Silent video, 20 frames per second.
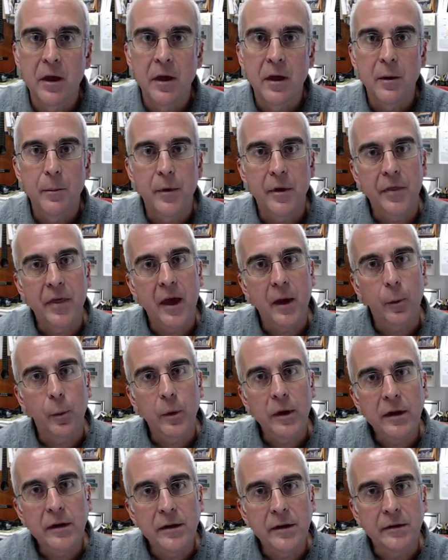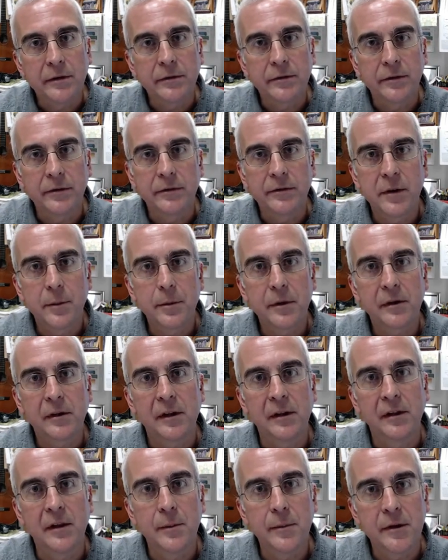But that weakness is typically
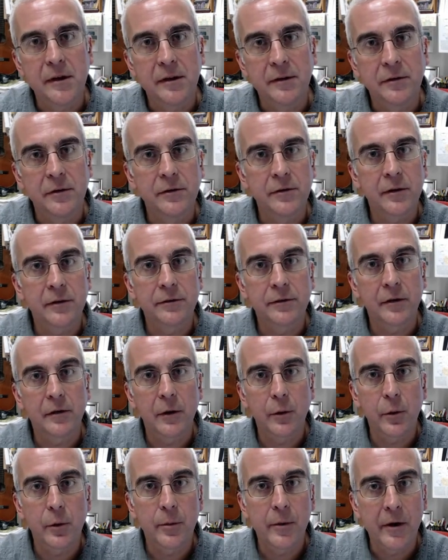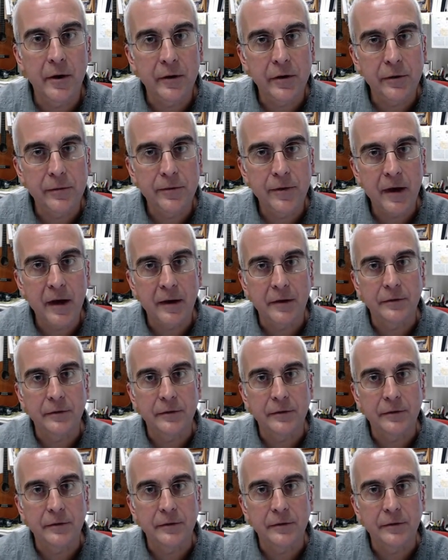limited to just the lower part of the face.